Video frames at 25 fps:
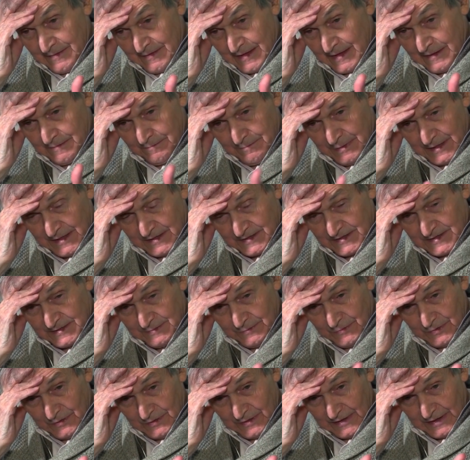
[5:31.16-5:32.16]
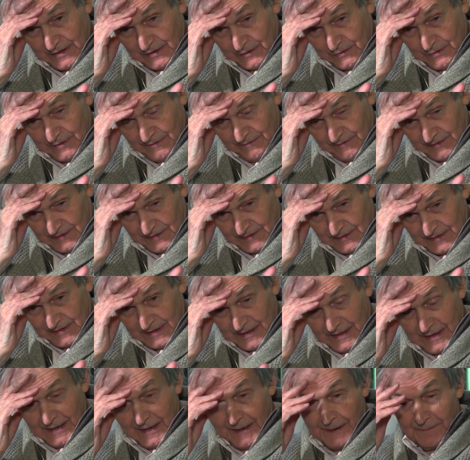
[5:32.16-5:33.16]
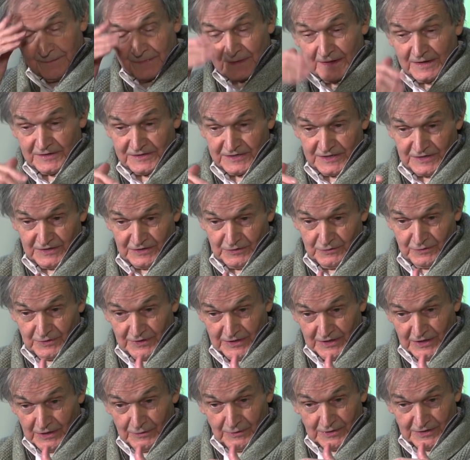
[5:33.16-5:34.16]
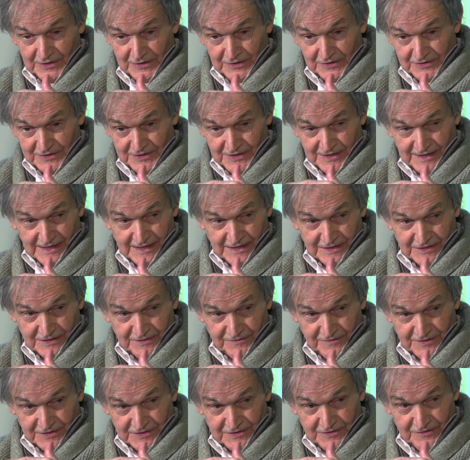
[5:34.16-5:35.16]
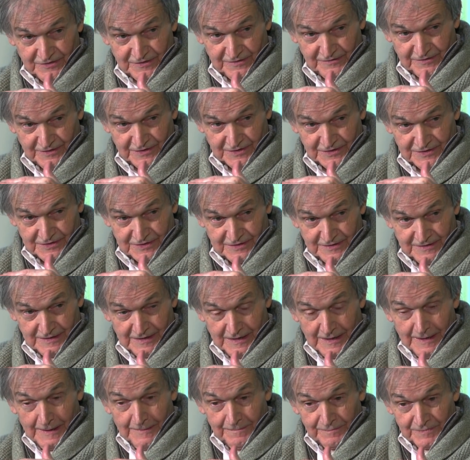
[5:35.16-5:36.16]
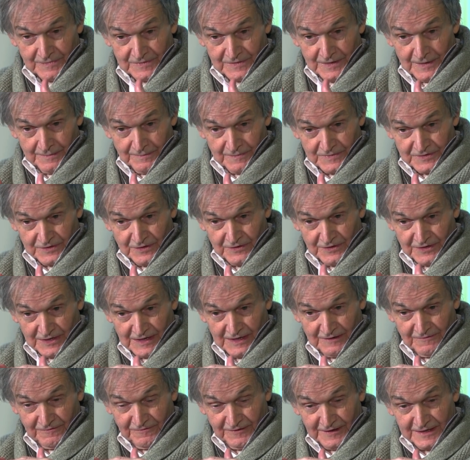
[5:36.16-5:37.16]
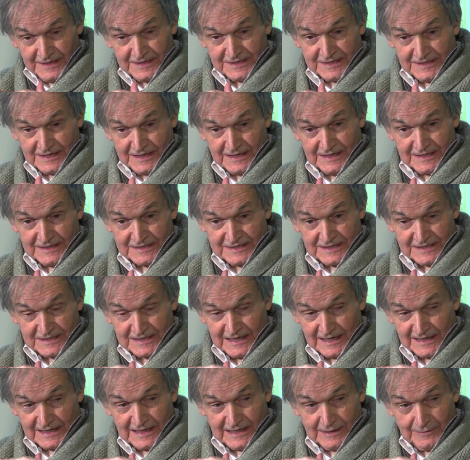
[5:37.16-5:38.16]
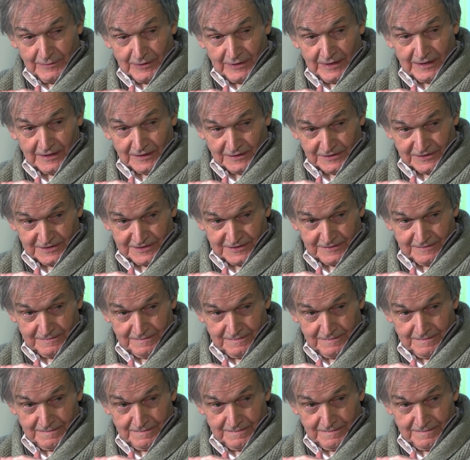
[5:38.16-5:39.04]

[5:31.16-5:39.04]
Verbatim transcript: then big and small are equivalent. And so you wouldn't know when you got to the edge of this universe. So that infinity is just like anywhere else.